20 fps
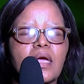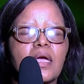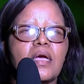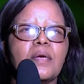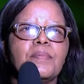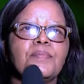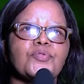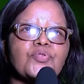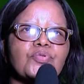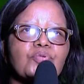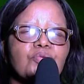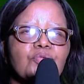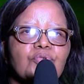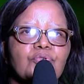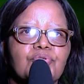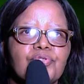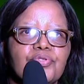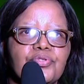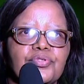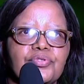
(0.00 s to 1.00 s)
Up
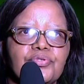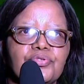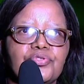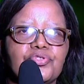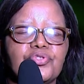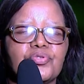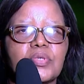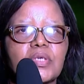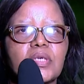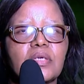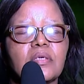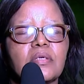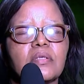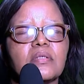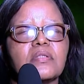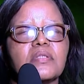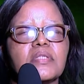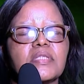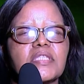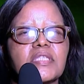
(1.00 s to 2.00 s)
to during
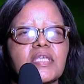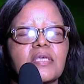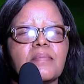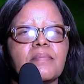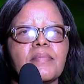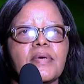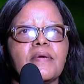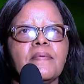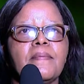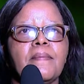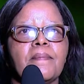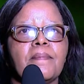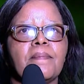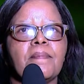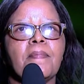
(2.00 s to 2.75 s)
December,